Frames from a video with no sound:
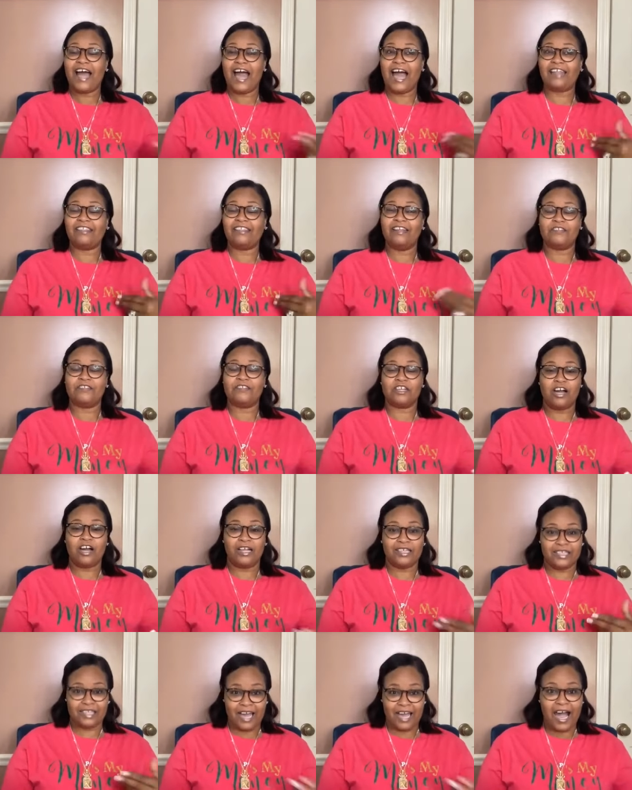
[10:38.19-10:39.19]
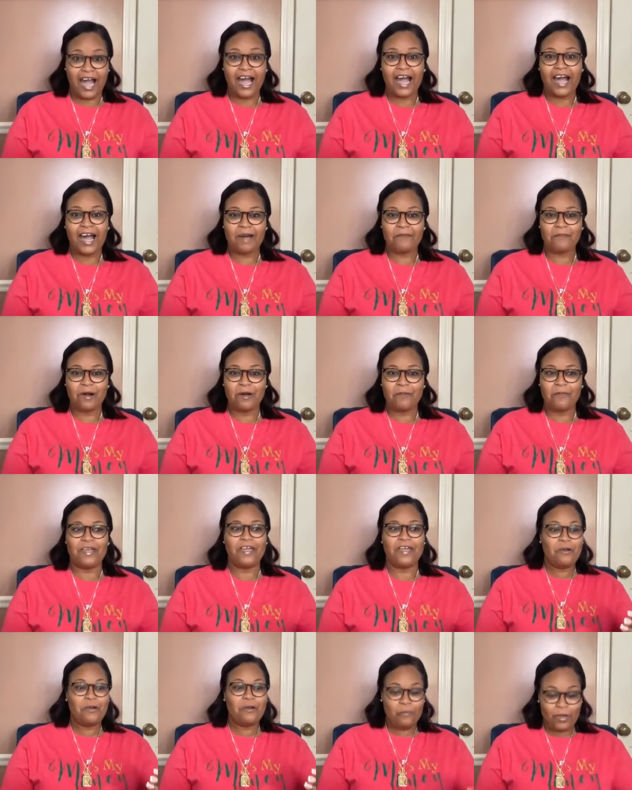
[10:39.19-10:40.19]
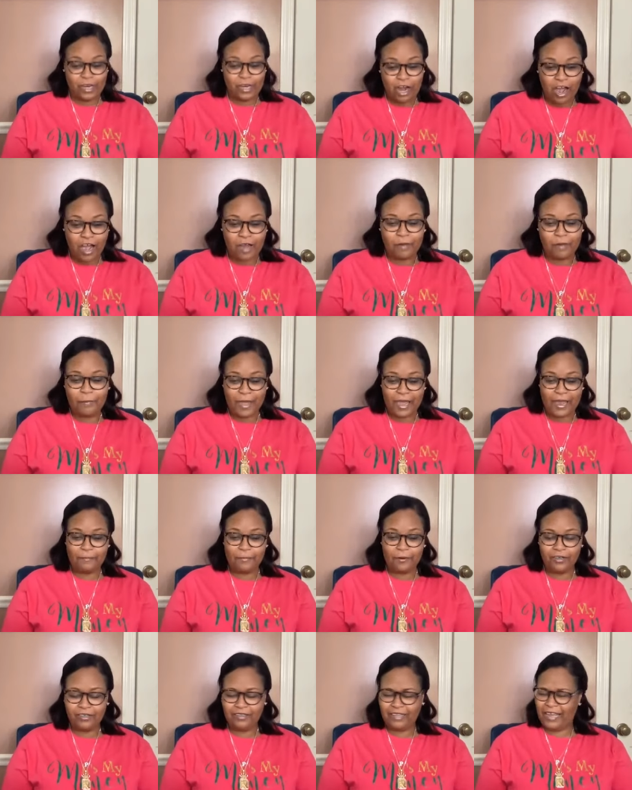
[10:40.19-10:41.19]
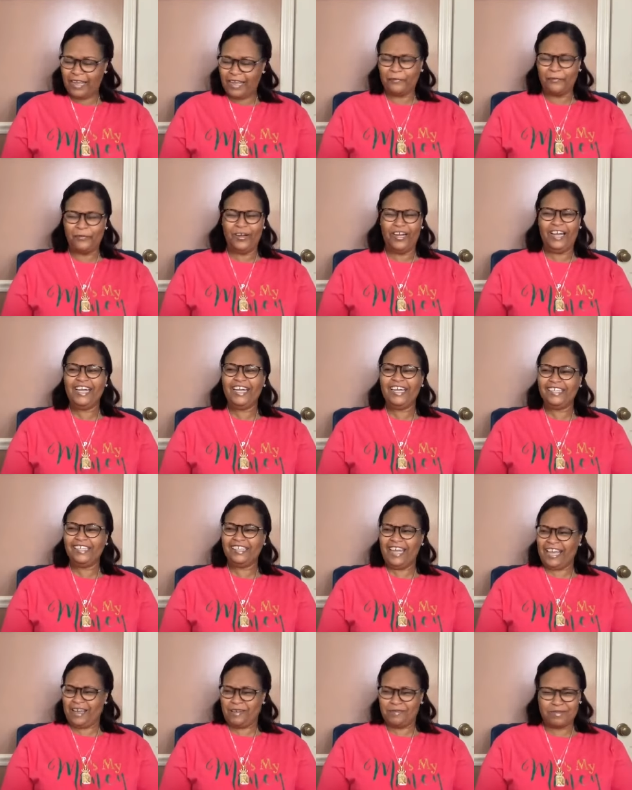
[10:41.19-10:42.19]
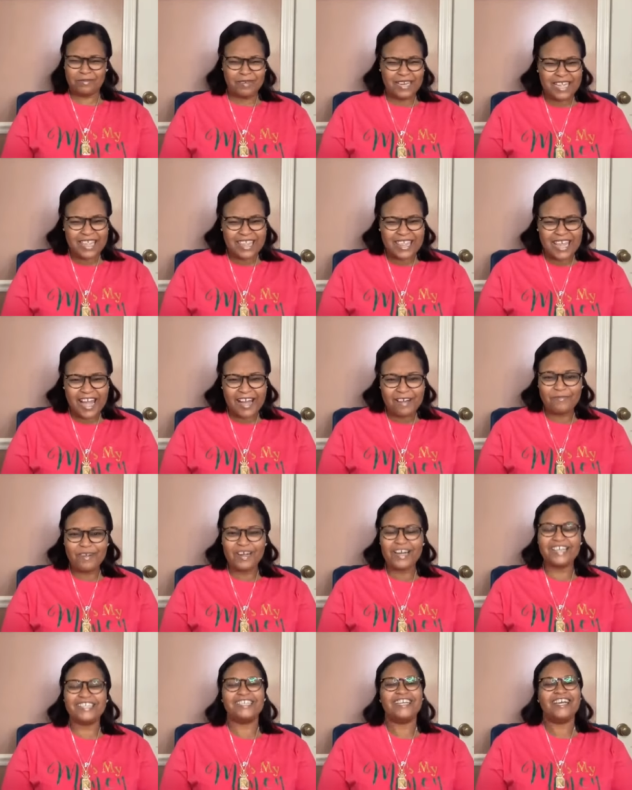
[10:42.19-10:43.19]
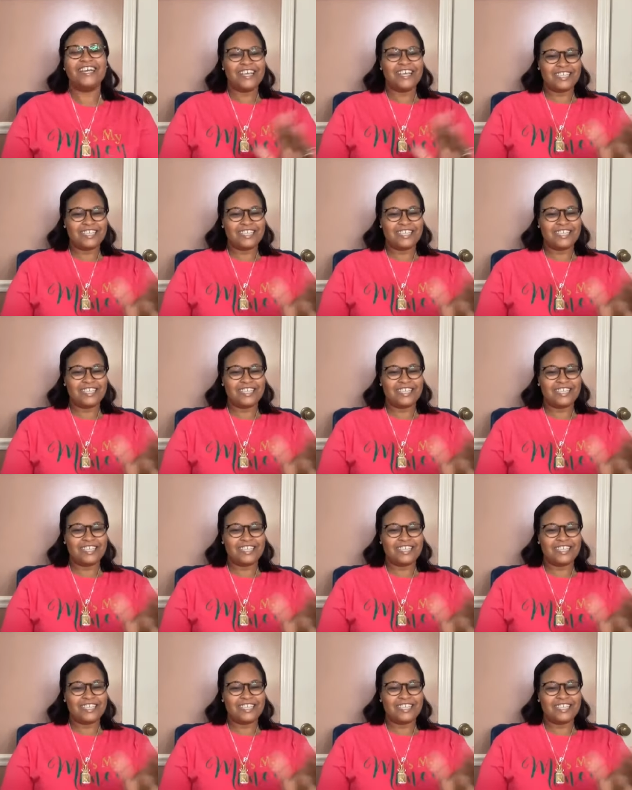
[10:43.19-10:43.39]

I love to call it the aha moment, when on paper, like what? Like I'm spending that much? Like,